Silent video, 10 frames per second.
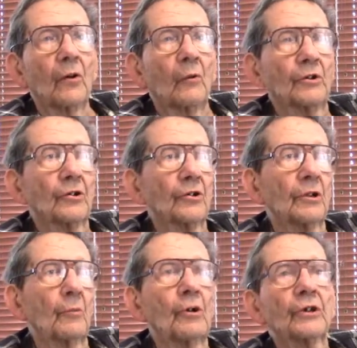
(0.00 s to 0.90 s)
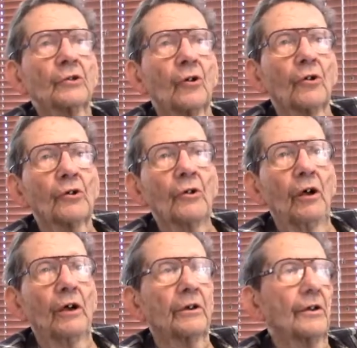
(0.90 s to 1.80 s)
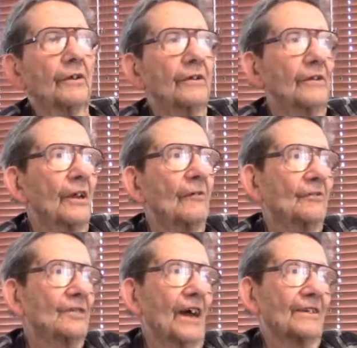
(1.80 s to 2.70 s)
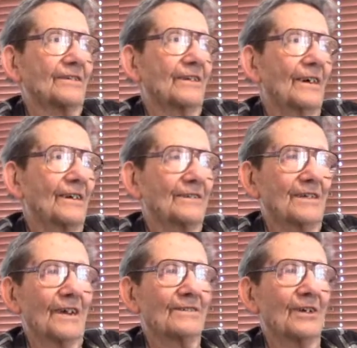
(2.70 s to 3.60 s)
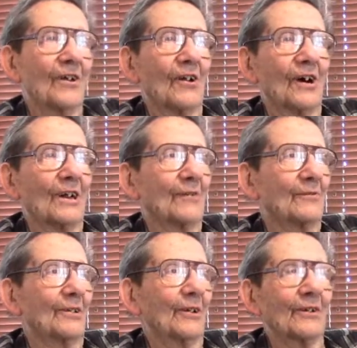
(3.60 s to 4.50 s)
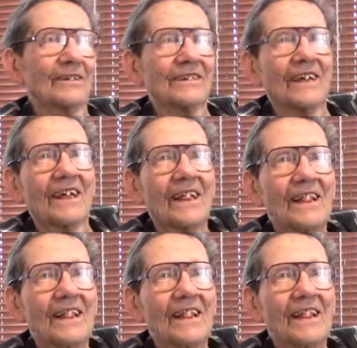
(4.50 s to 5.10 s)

when you're in the Marine Corps, you never stand still long enough to notice it.